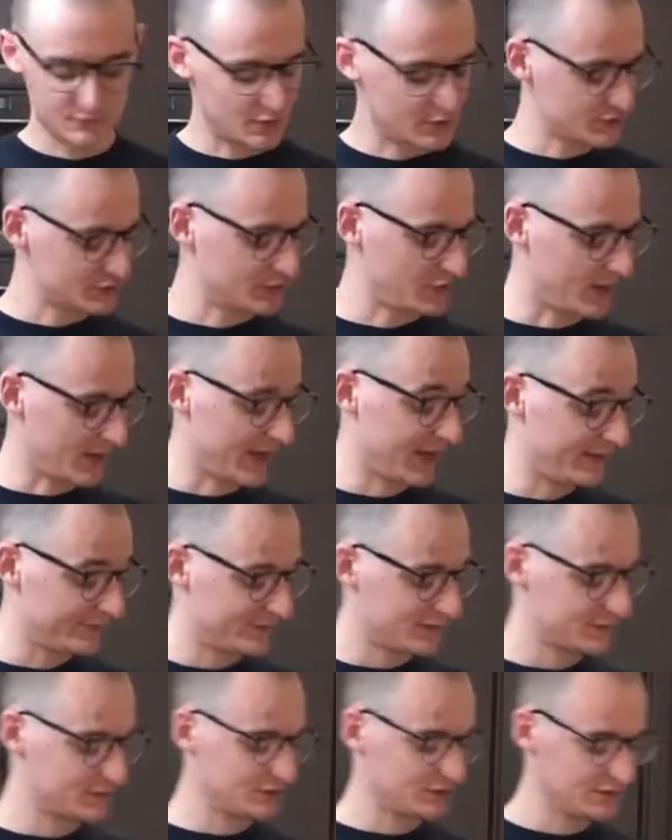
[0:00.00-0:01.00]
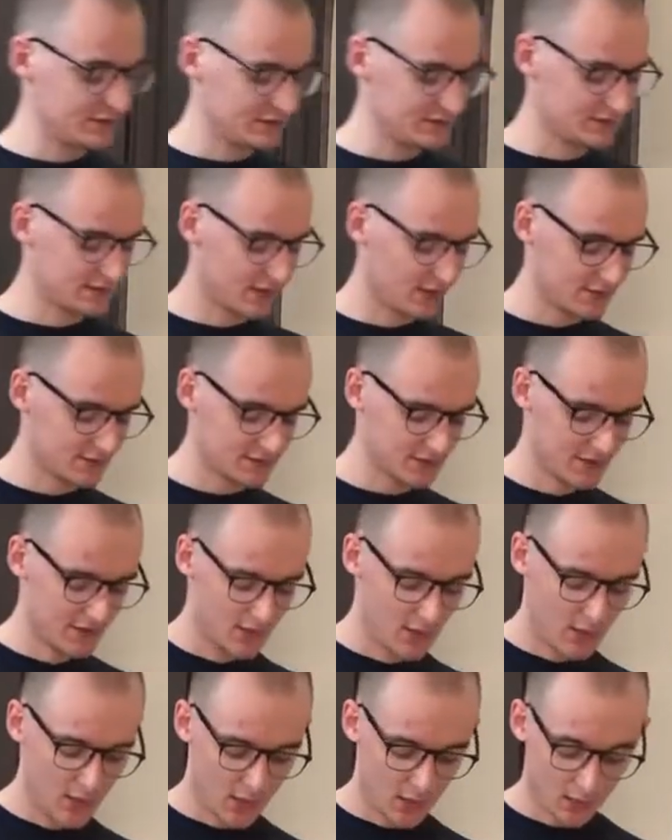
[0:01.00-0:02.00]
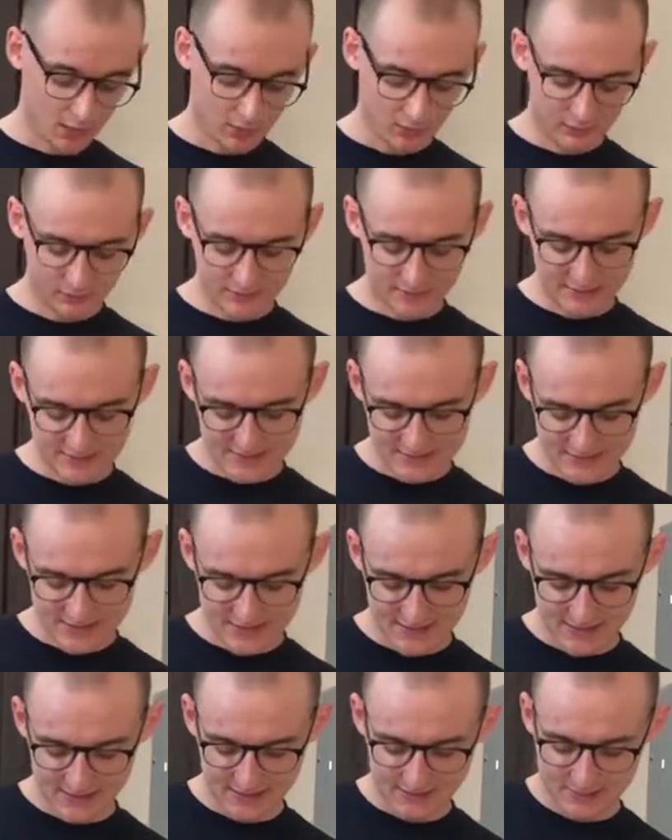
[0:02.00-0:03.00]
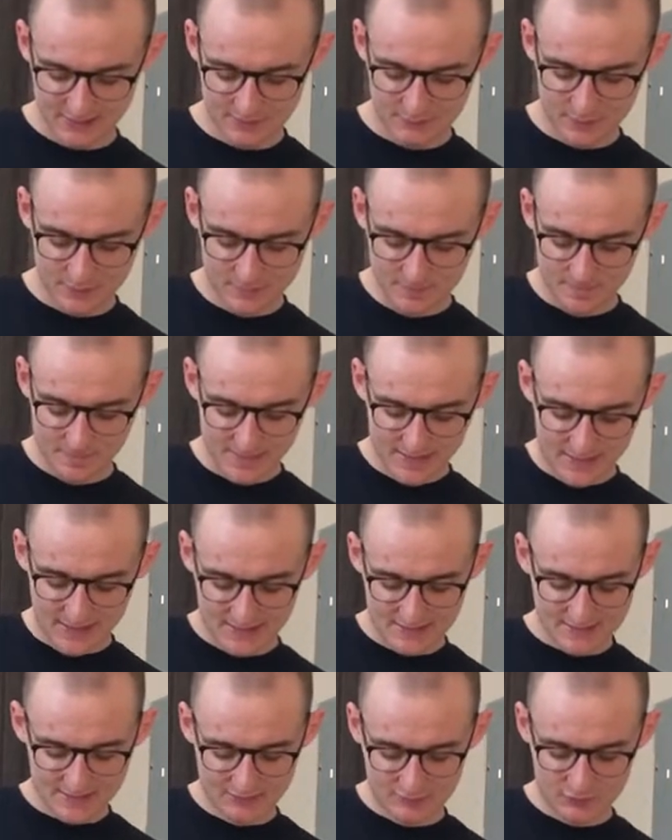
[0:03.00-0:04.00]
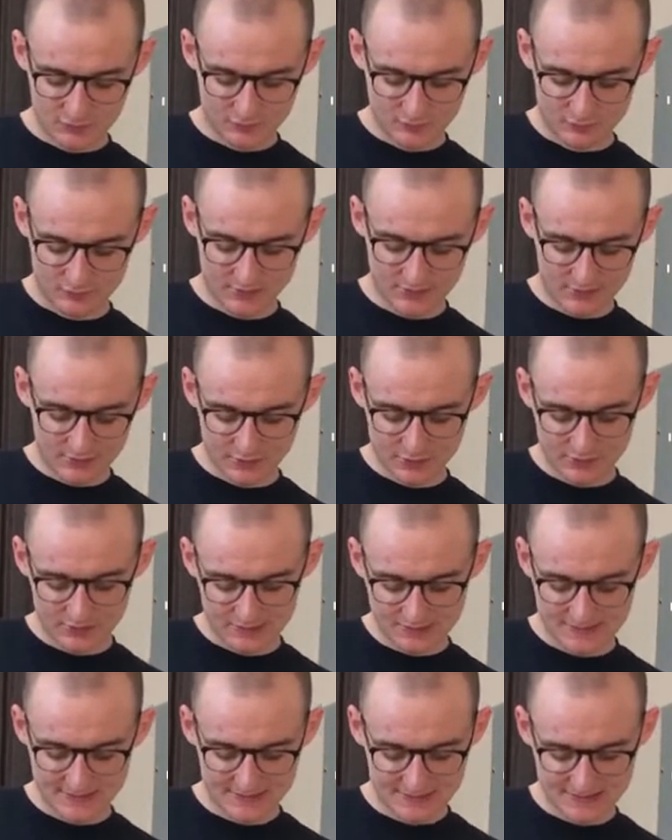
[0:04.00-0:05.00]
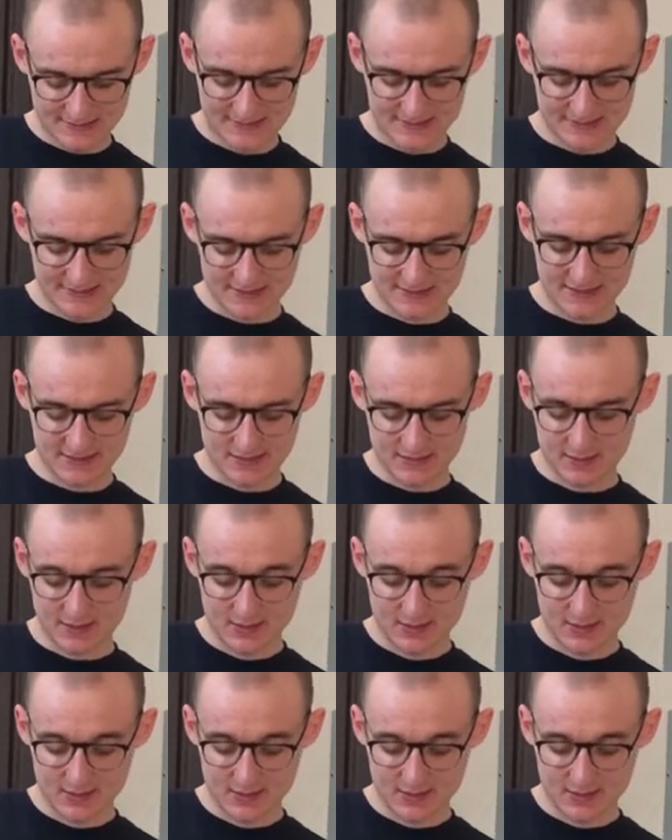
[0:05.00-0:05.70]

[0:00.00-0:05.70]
So I have our cheese sauce all nice and thickened up. It's come to a really good consistency.